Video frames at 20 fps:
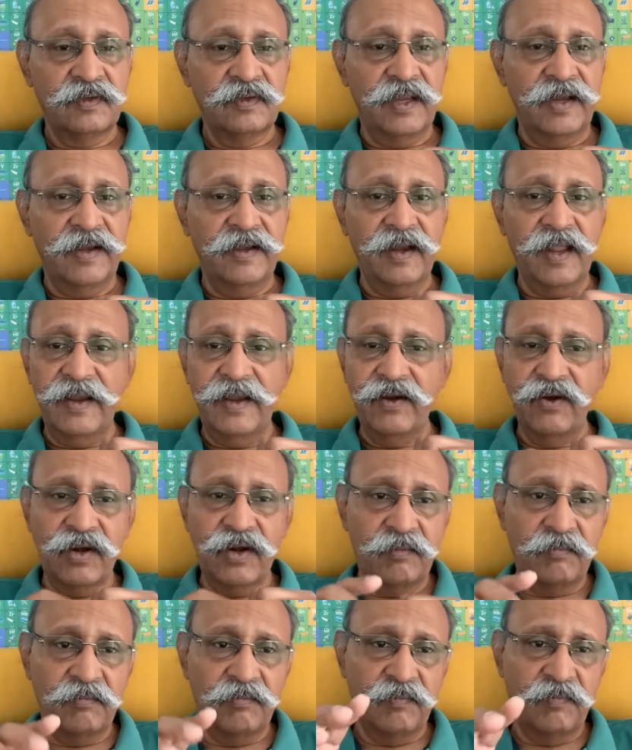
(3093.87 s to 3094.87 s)
And I got
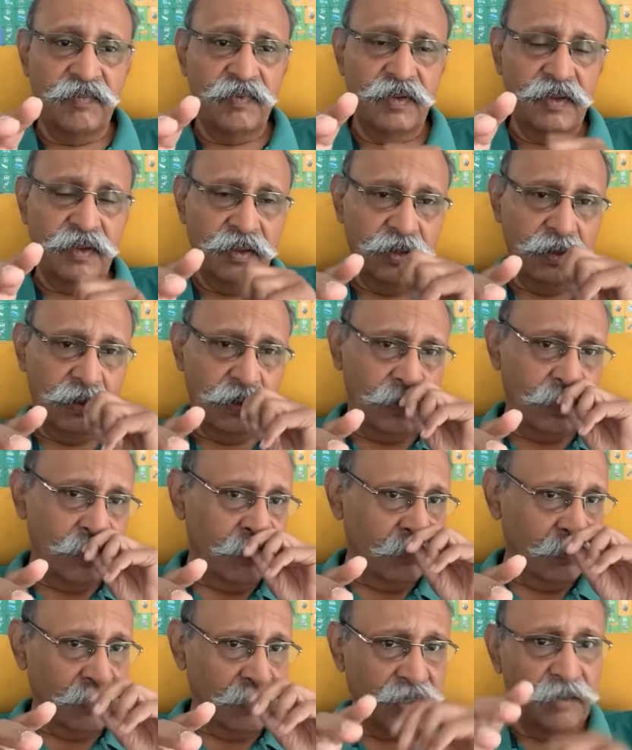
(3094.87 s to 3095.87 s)
a
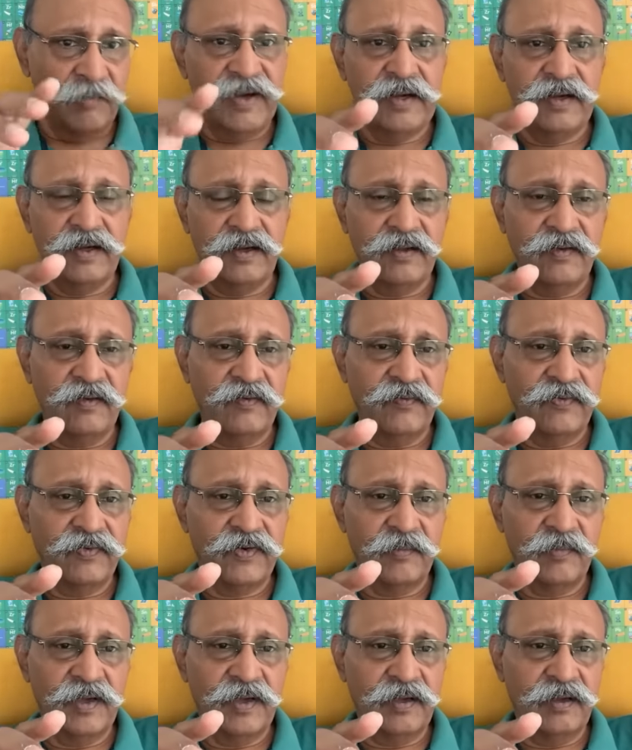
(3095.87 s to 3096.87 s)
comment
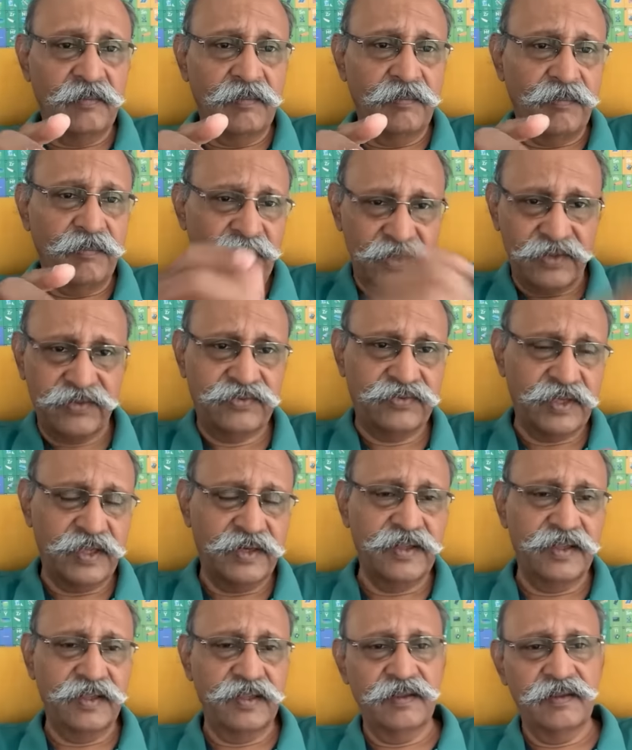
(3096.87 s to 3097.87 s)
from a
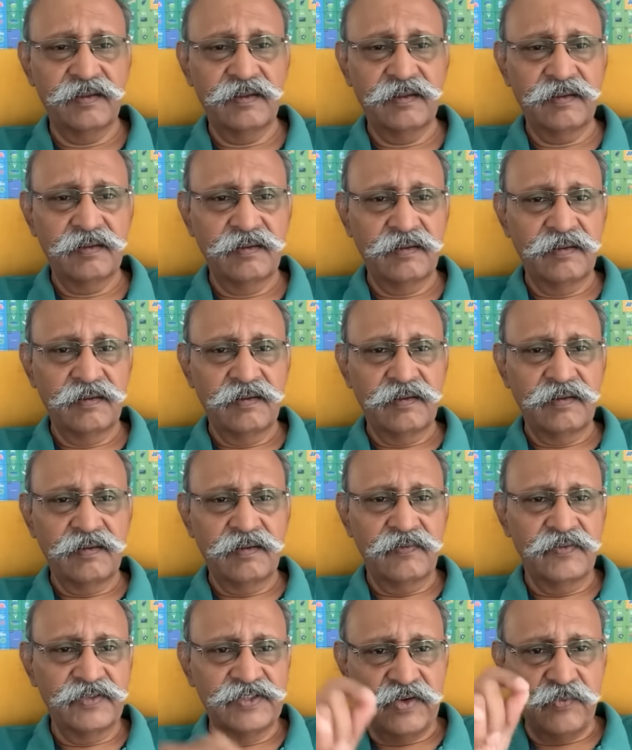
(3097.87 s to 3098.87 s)
Pakistani,
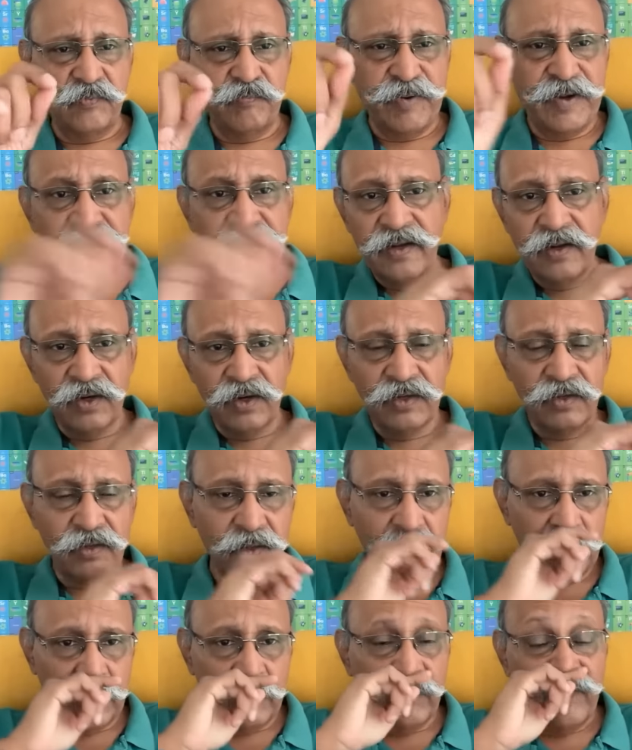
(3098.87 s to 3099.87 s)
which I pinned onto
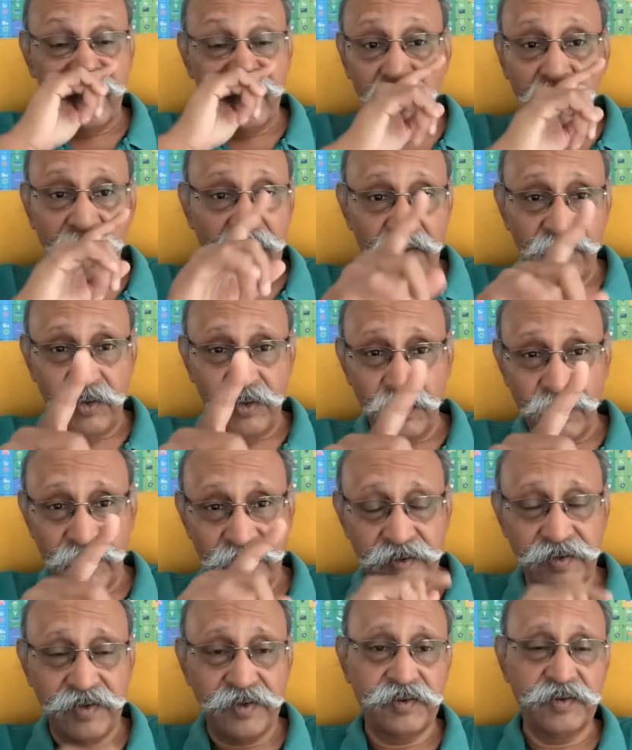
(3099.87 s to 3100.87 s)
that video. Have a look
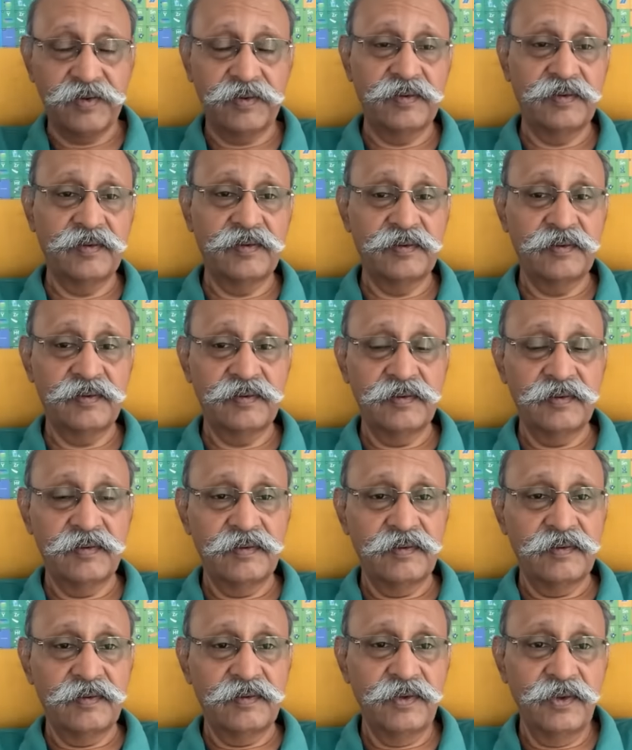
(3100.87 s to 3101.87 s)
at it.
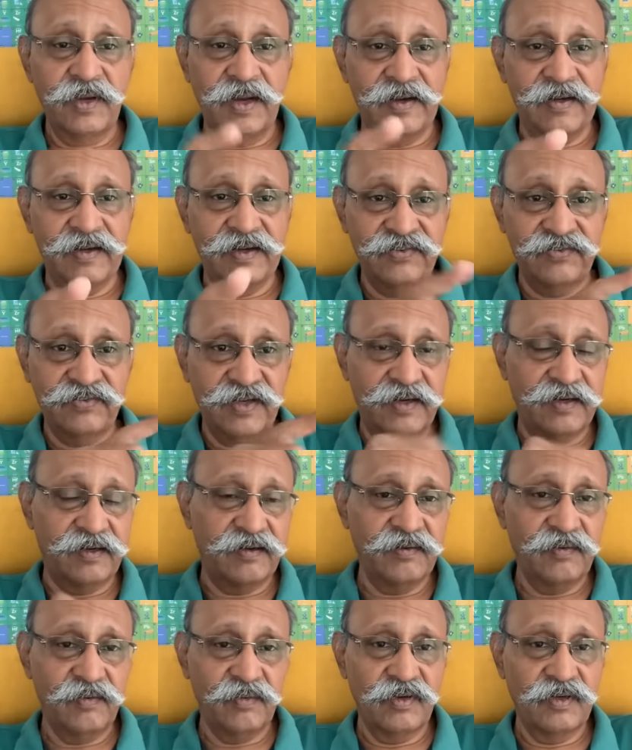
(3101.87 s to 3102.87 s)
You'll understand
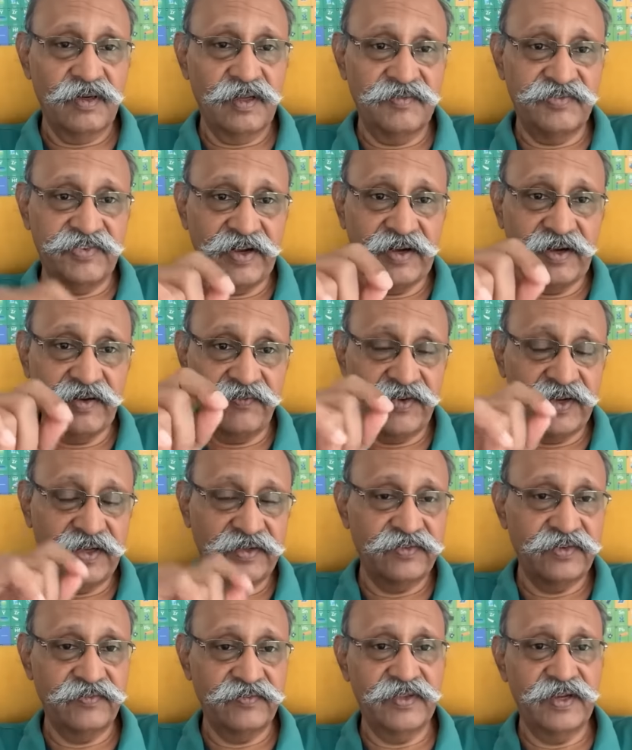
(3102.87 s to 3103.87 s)
the
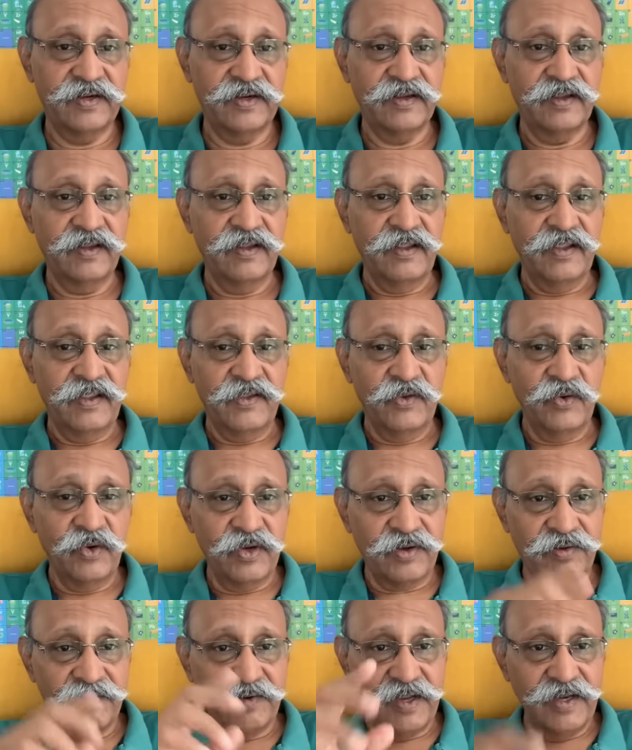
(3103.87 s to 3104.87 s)
significance of that. You
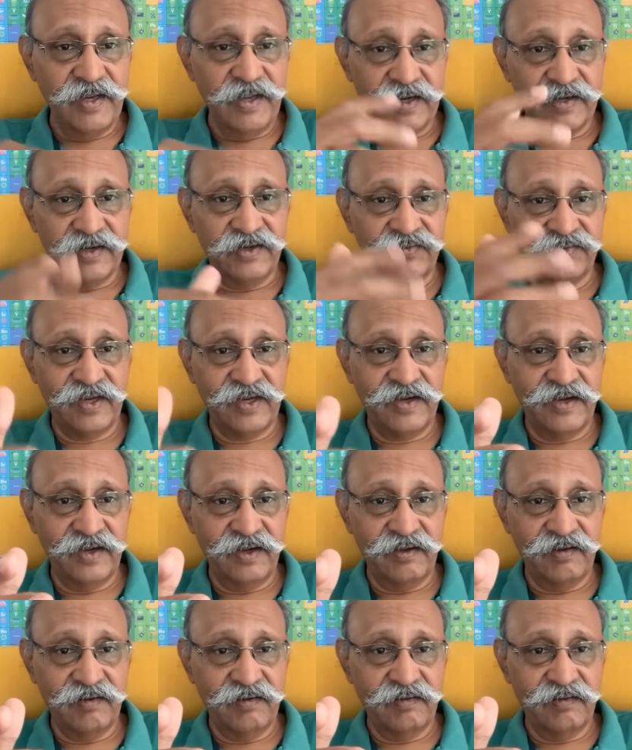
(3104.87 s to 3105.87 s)
want to really
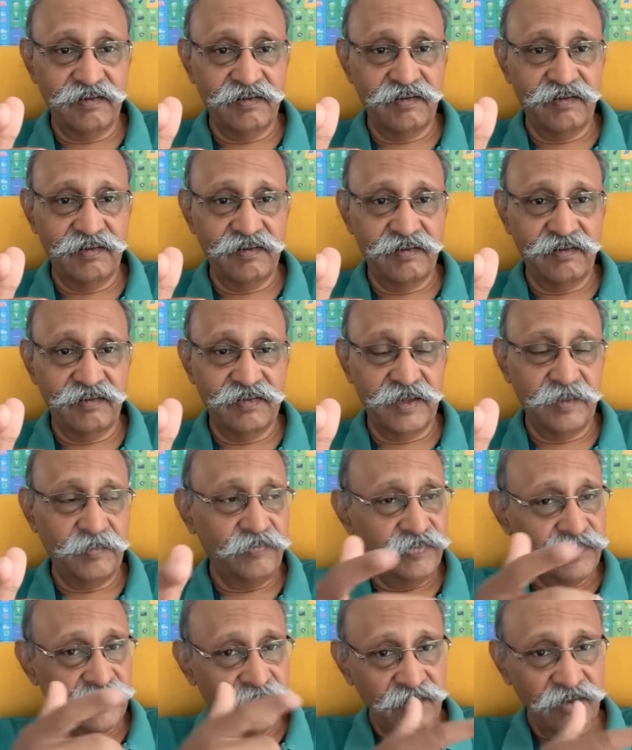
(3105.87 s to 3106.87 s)
understand
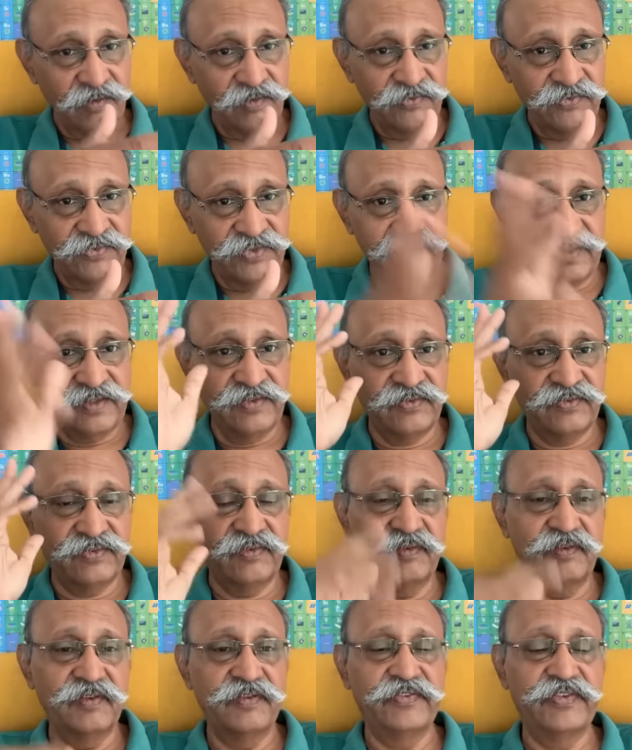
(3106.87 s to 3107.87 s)
them? See this
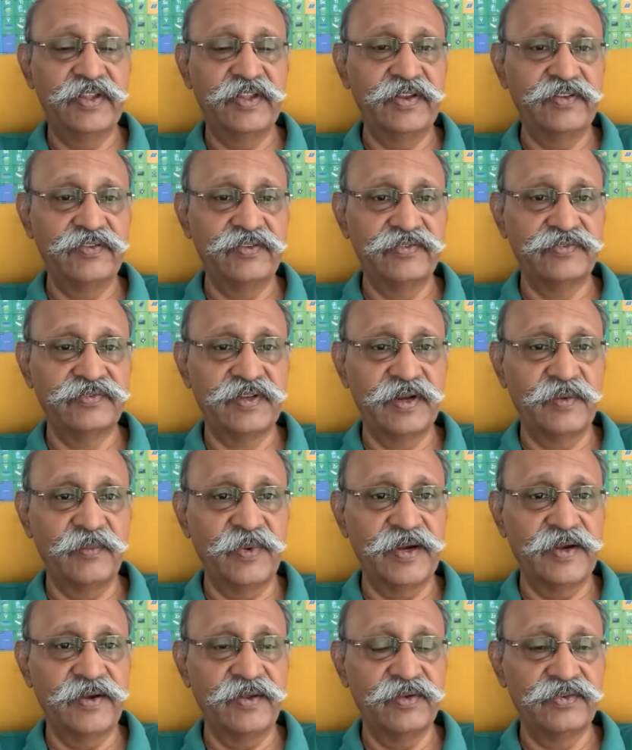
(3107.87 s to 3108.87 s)
series of 3
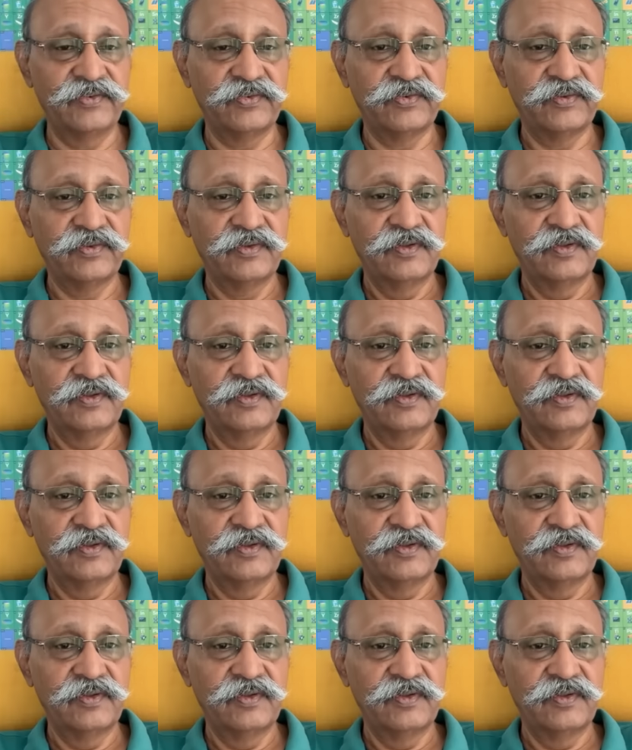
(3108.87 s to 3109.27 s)
videos.